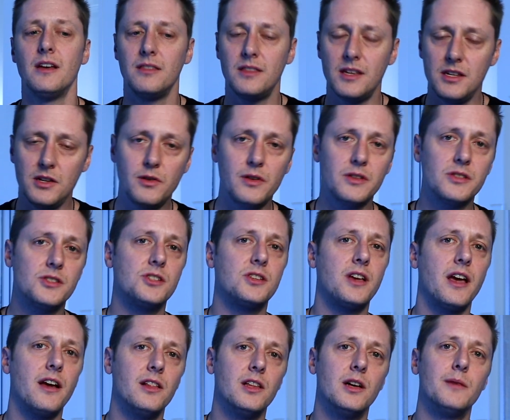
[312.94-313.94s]
then you can
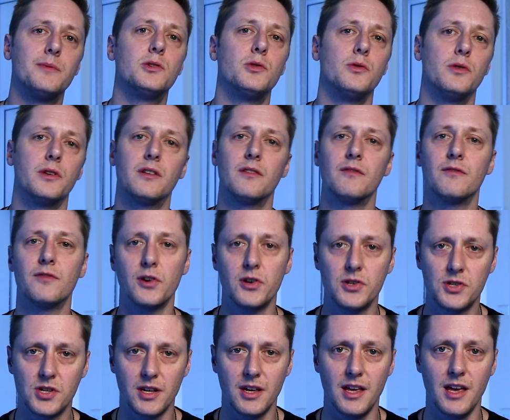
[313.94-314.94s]
scale up to a
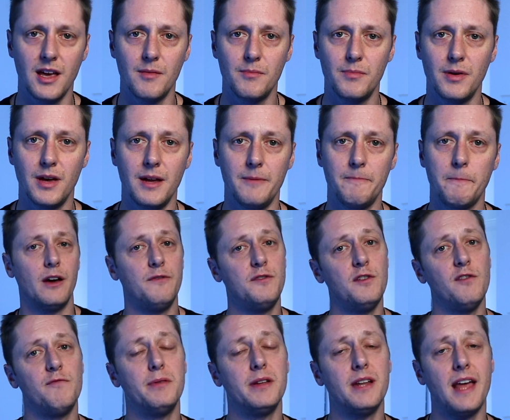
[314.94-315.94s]
conversion campaign. Now, if
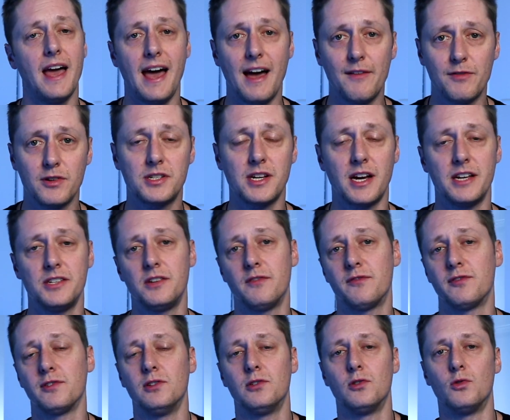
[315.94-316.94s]
you've been advertising
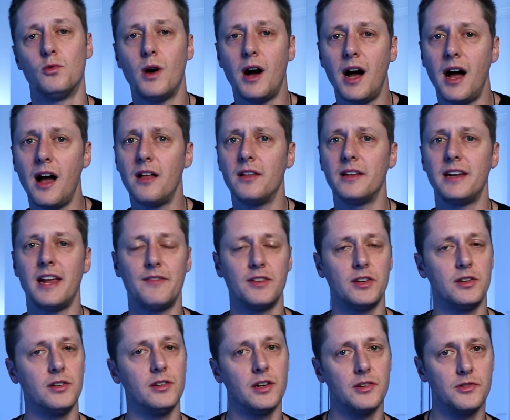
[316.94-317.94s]
for a little while and have a
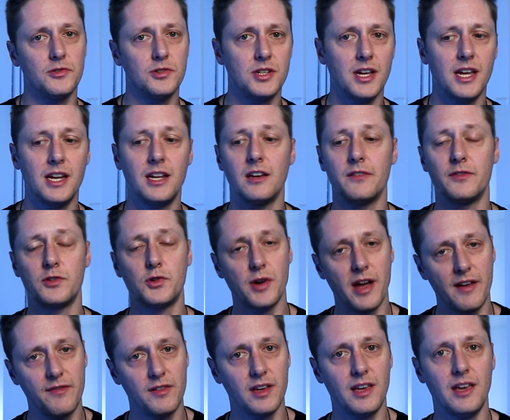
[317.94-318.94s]
good understanding of a
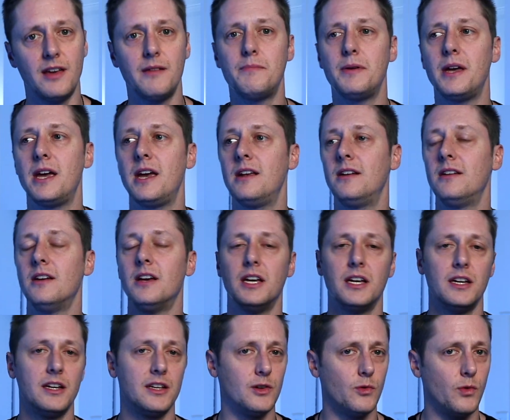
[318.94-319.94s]
traffic campaign,
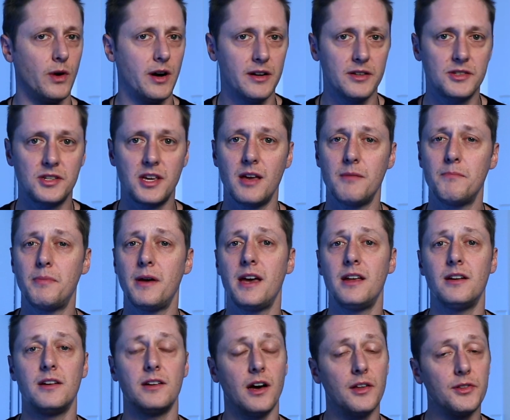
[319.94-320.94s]
an awareness
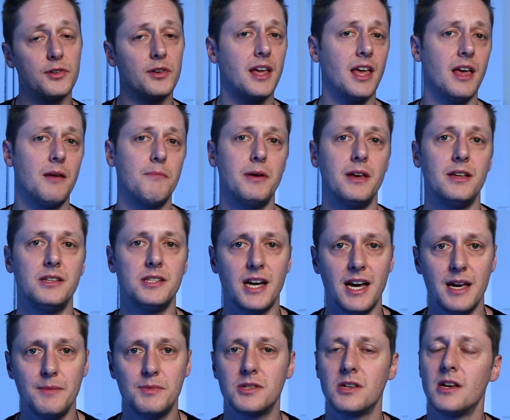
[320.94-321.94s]
campaign, and other campaign
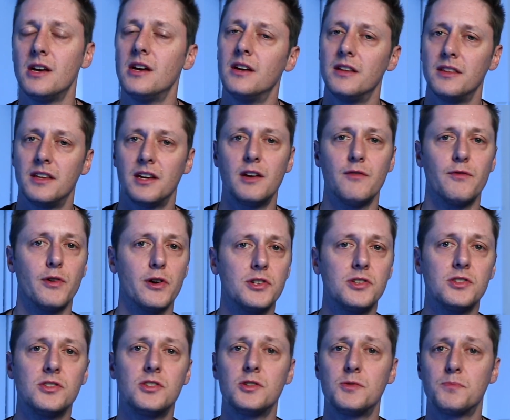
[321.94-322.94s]
types, then
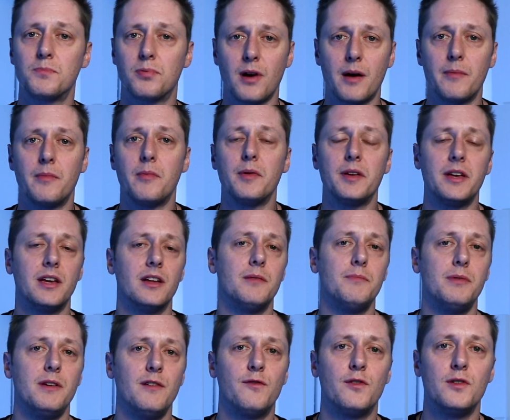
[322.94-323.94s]
conversions is probably going to
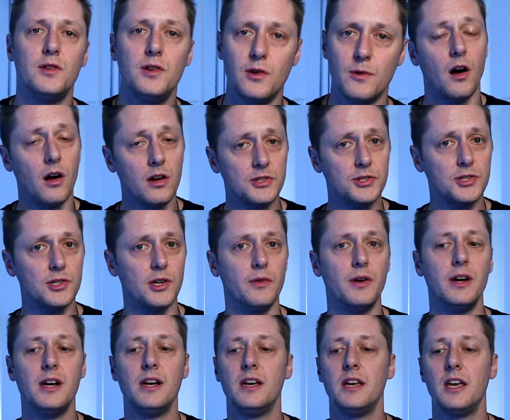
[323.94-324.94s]
be for you. Also,
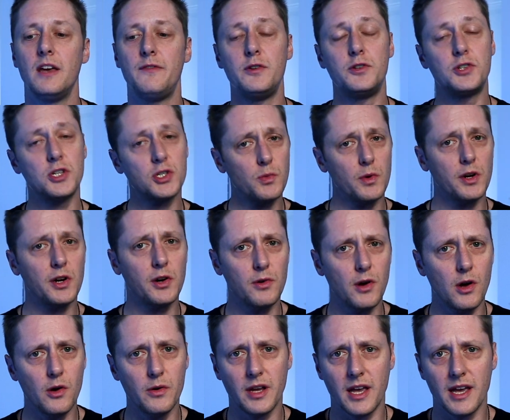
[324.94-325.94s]
if you just want to
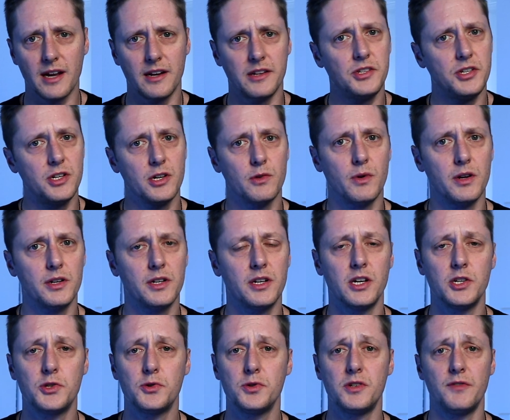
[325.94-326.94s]
grow in kind of tier 1
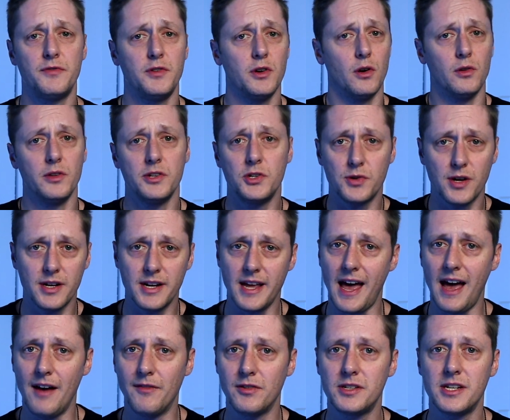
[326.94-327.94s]
countries, if you're only trying to
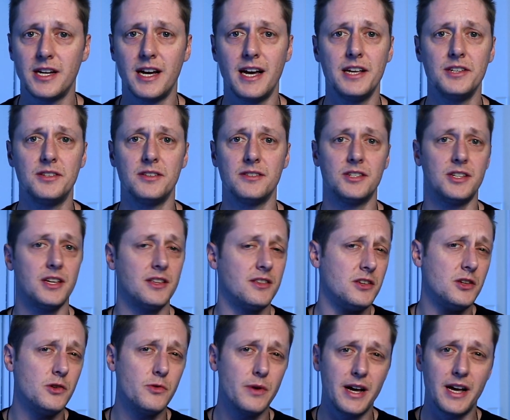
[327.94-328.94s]
advertise in, say, the
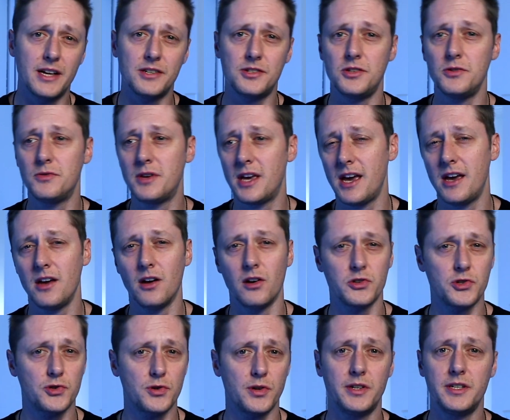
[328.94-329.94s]
US, UK,
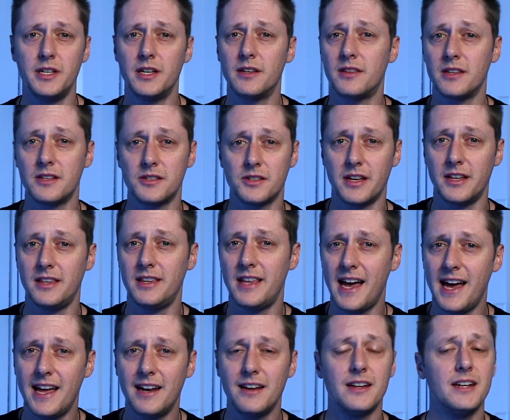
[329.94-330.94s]
Australia, things like
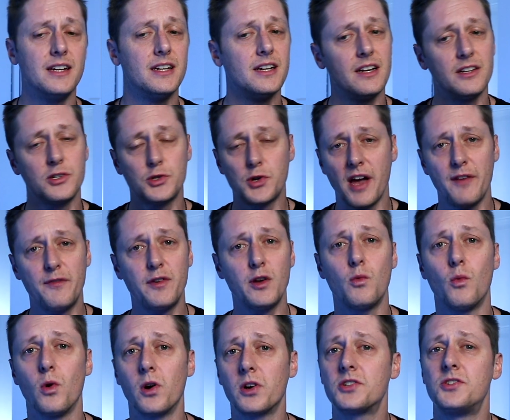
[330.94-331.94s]
that, traffic
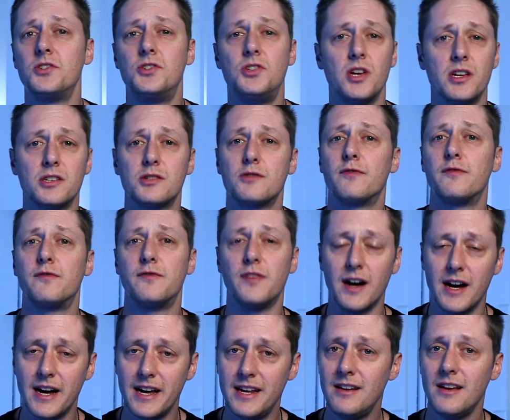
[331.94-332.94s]
works just
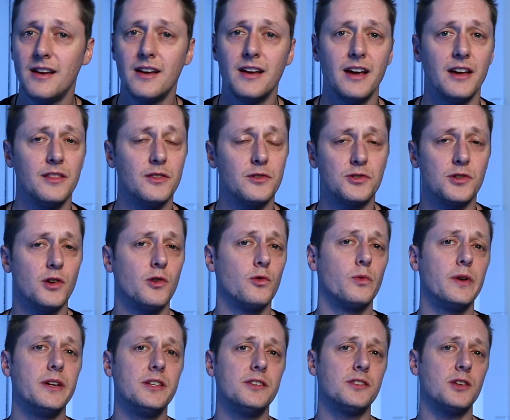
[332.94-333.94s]
fine, and there's no
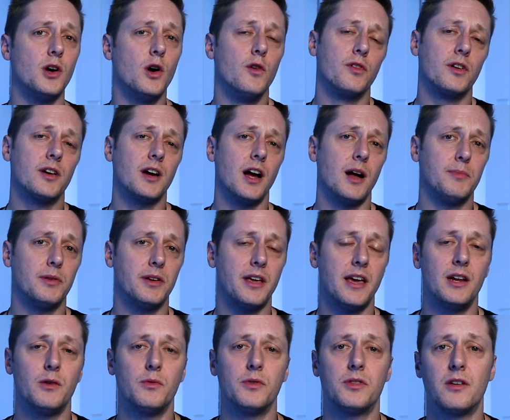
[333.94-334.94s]
reason to
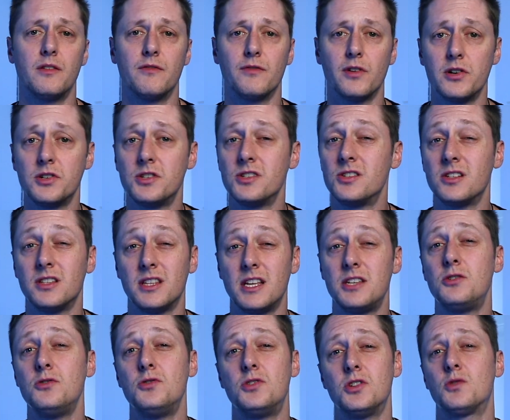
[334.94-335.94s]
overcomplicate it with conversions
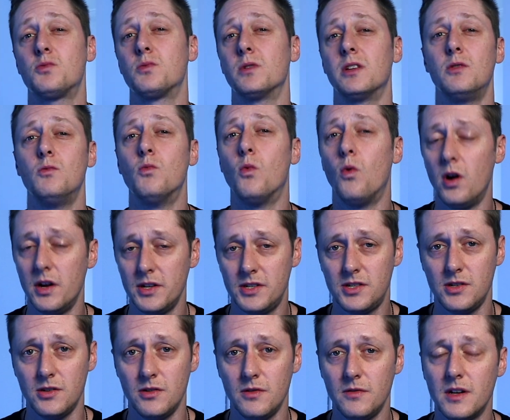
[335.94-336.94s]
unless you just really want
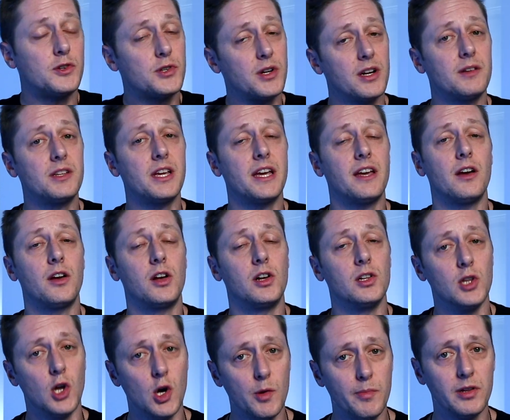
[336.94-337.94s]
to. If you're trying to take a
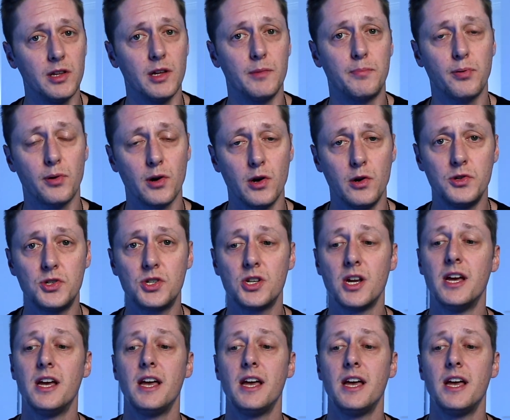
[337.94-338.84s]
global approach